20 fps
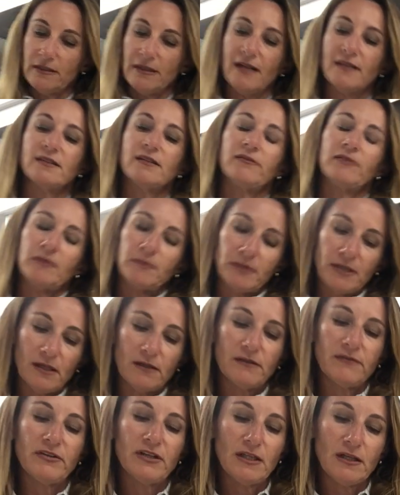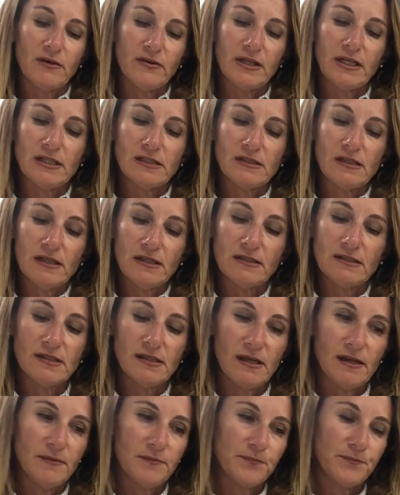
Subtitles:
not TV, but on the video, and it's